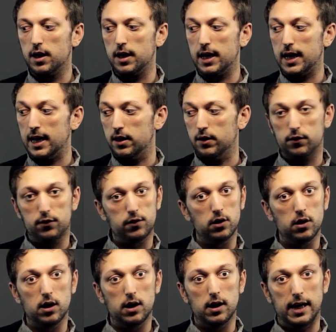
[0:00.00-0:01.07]
is
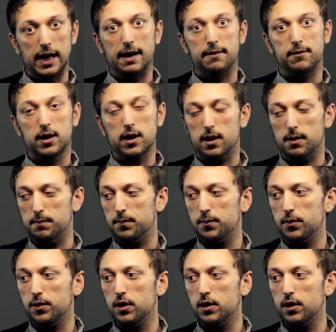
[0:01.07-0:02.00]
1/2 cup.